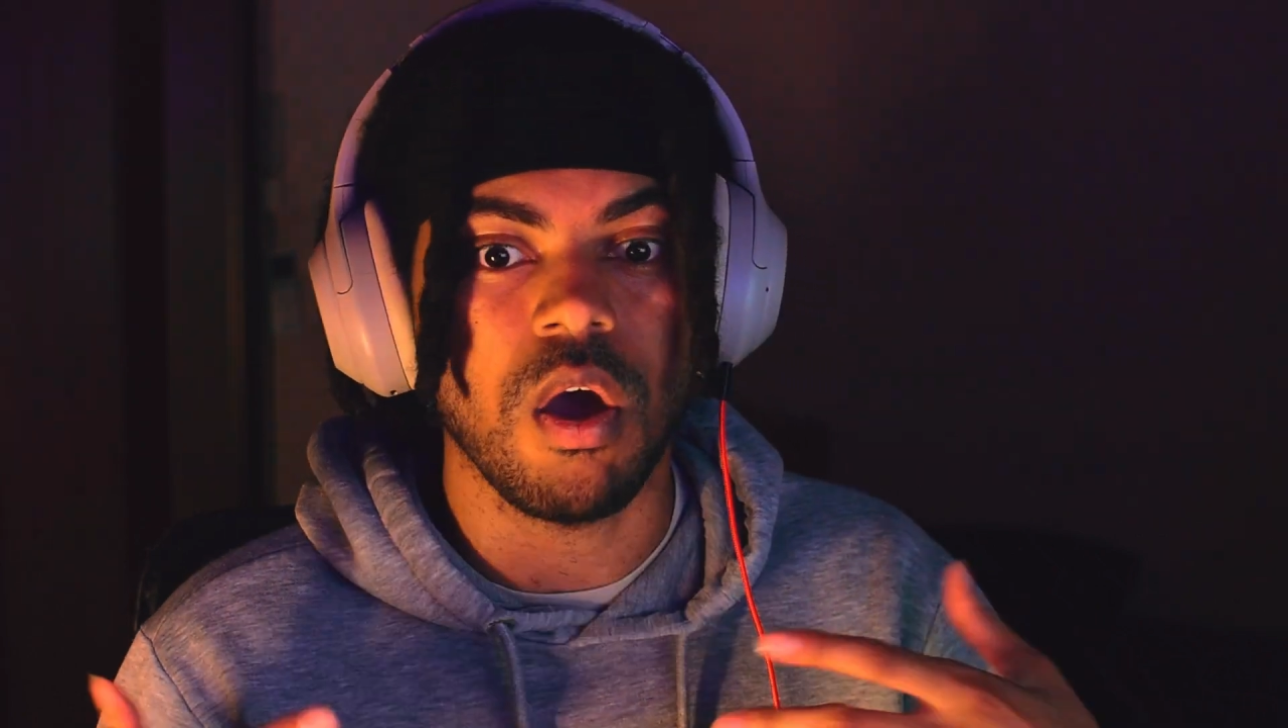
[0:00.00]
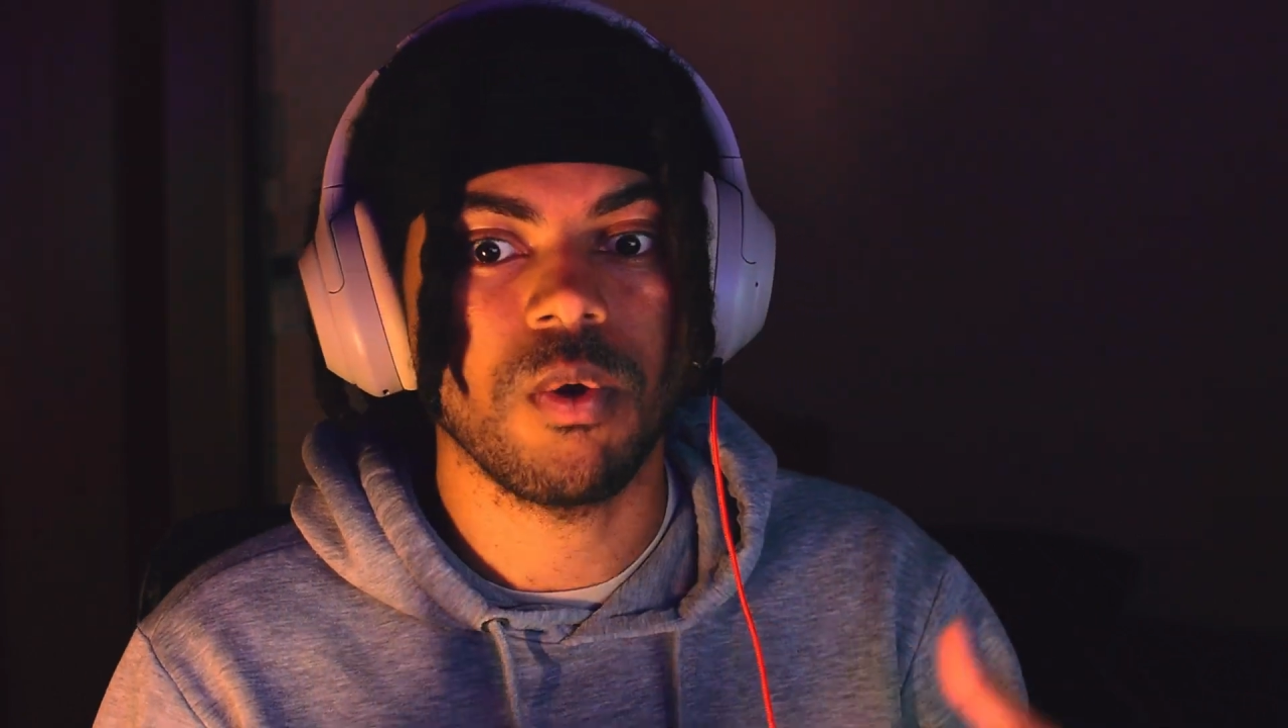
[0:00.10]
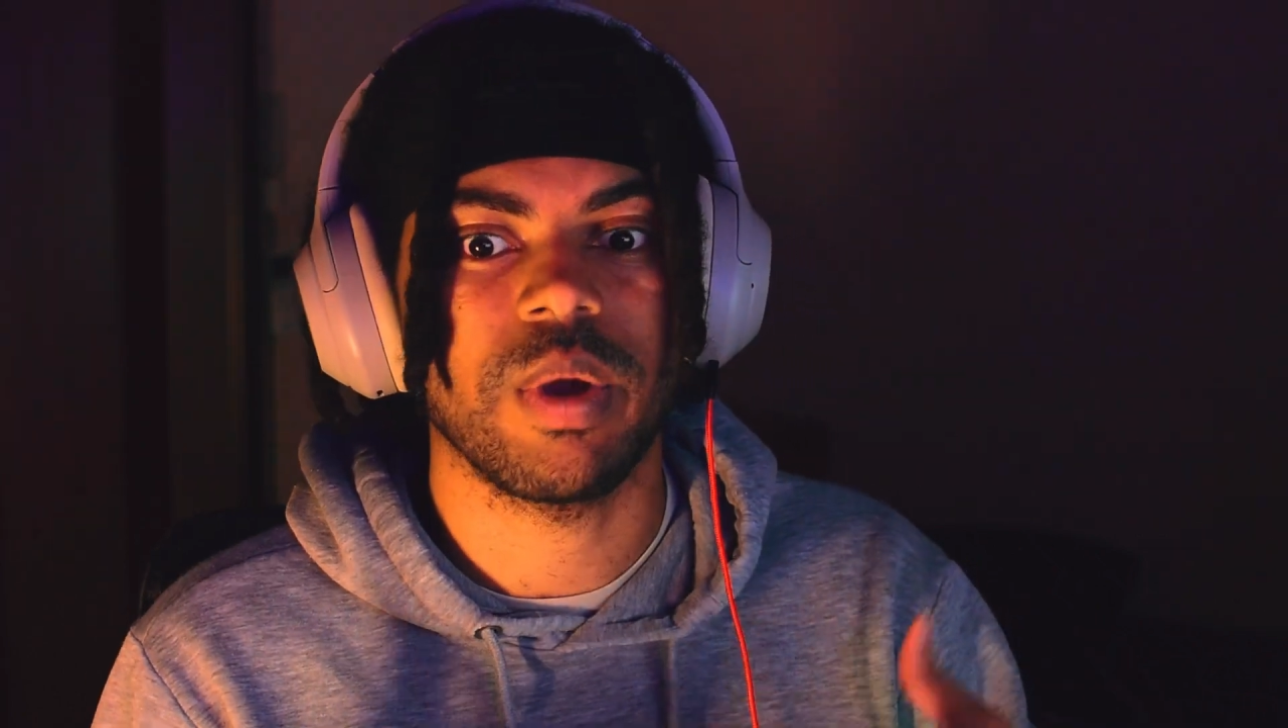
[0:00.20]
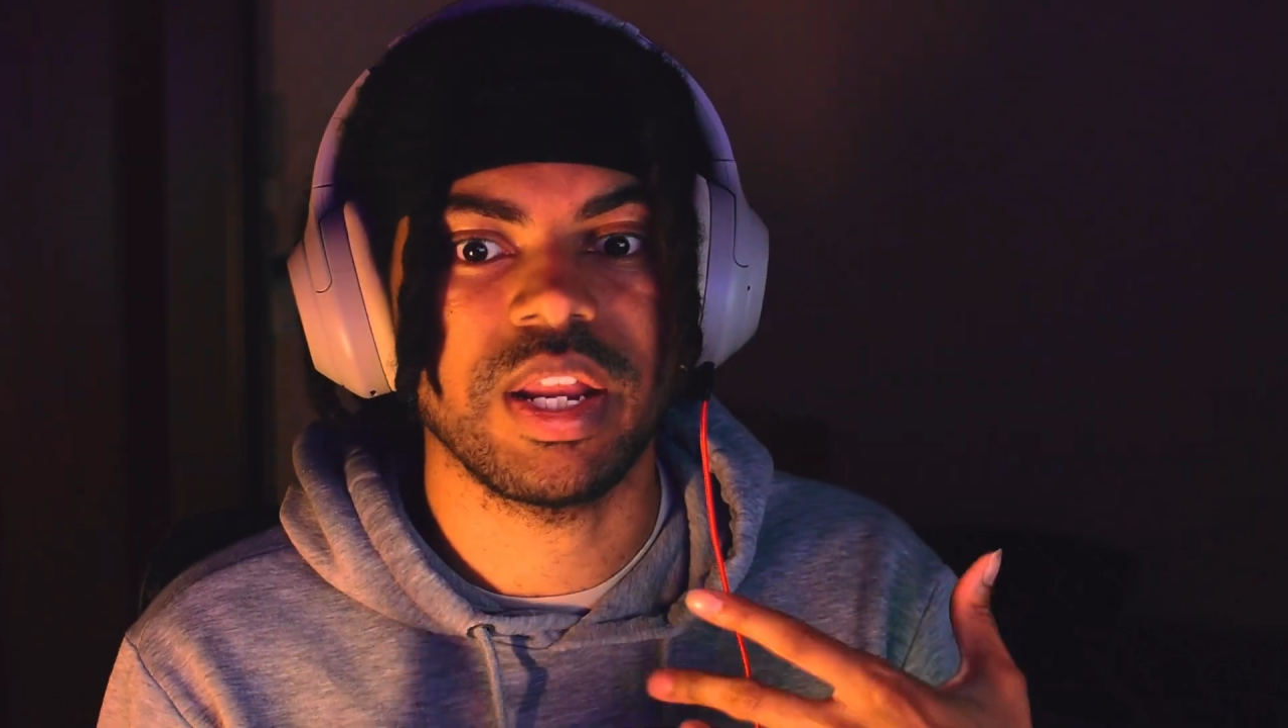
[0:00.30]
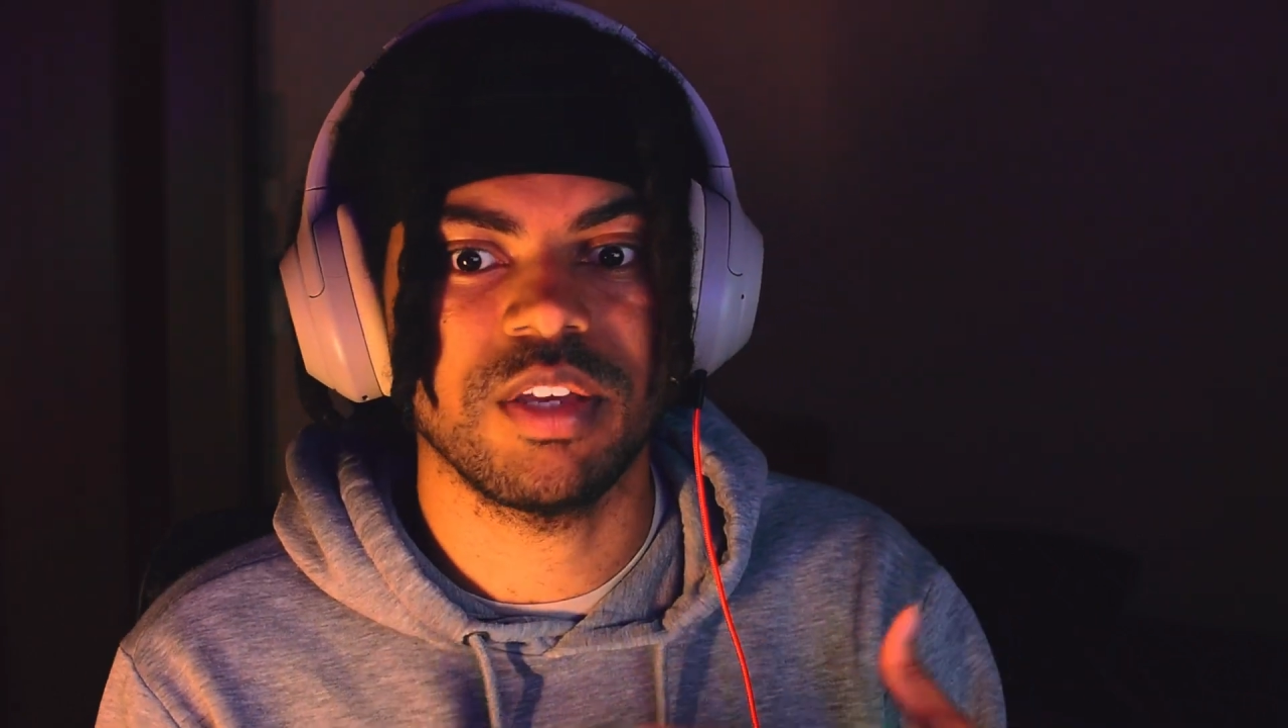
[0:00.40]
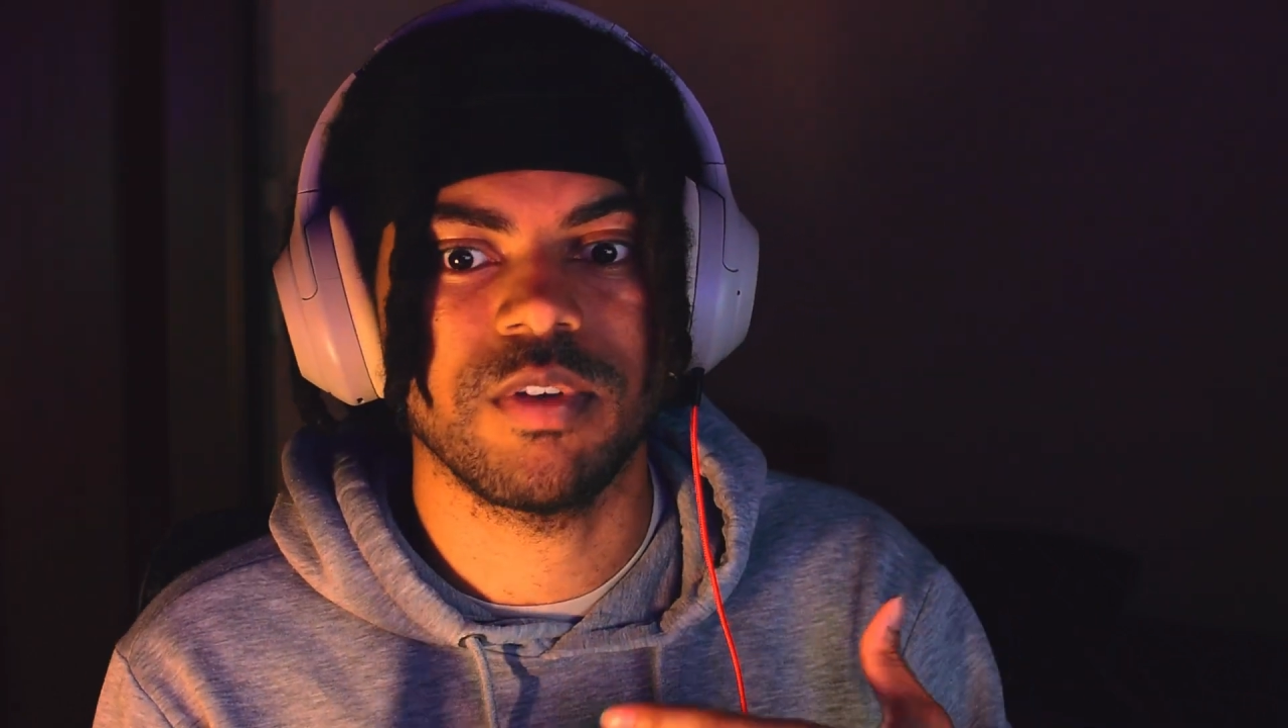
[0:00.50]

already